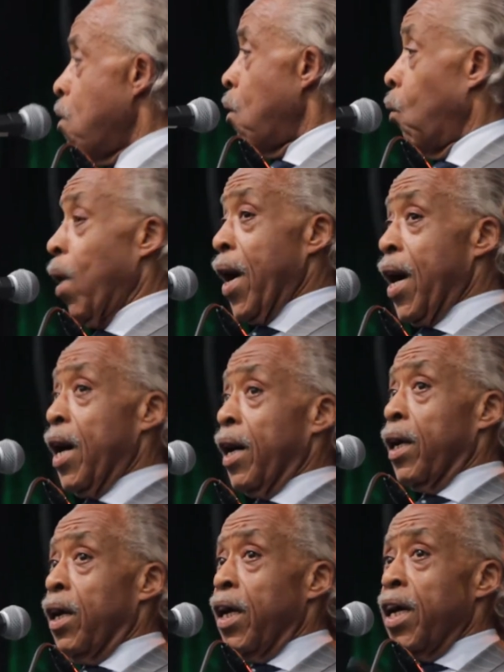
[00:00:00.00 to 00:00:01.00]
where
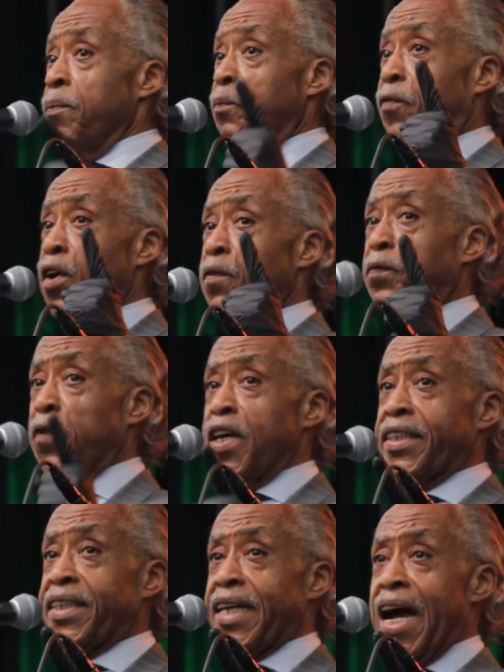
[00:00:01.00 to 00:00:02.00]
it for the
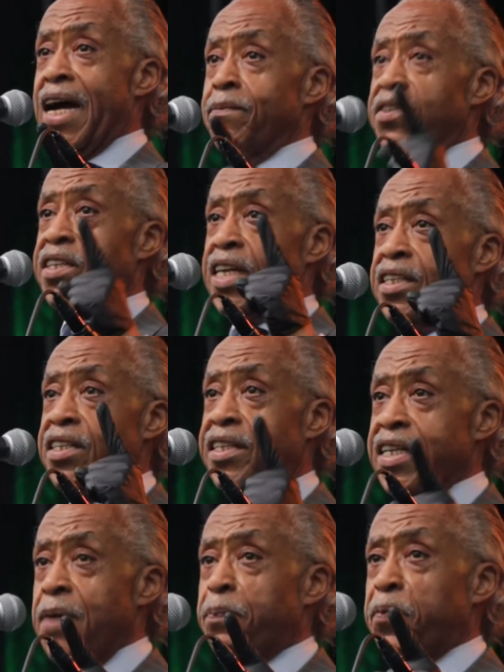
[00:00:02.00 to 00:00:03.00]
first time said
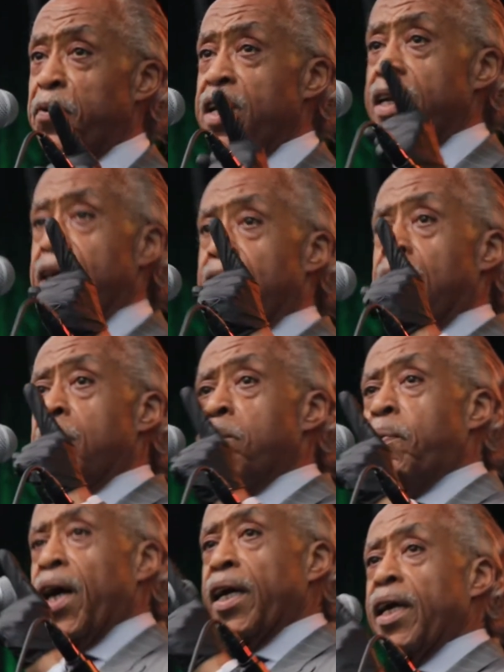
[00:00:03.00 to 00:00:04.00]
separate
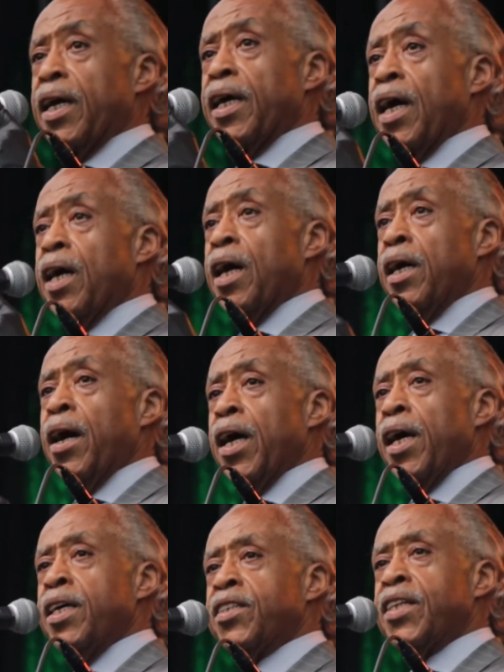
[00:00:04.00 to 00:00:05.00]
but
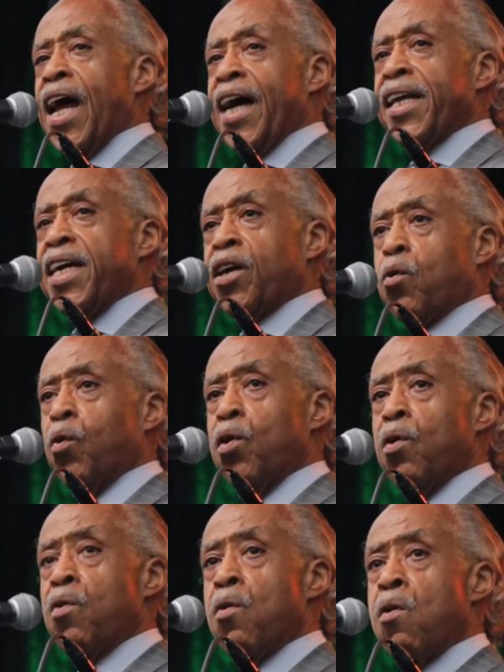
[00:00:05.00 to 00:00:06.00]
is not equal.
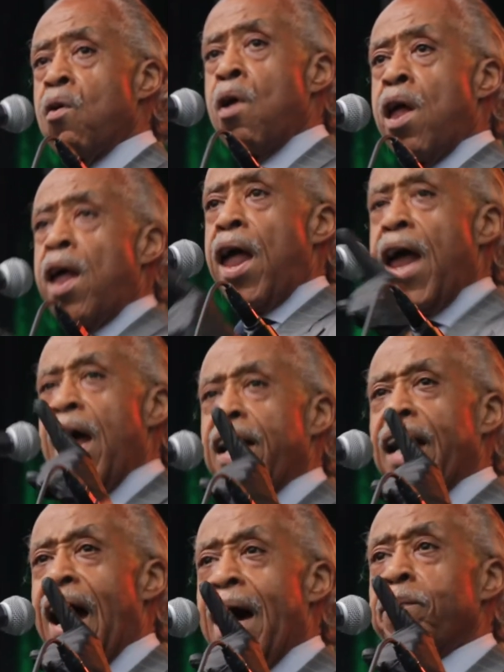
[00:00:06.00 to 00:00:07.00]

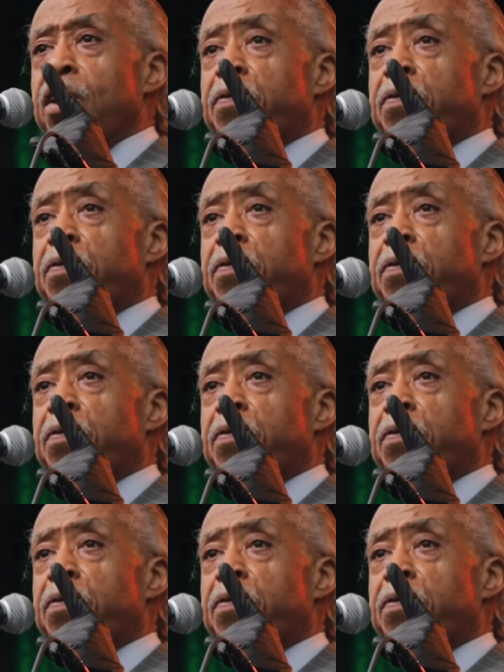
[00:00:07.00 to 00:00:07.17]
And I'm the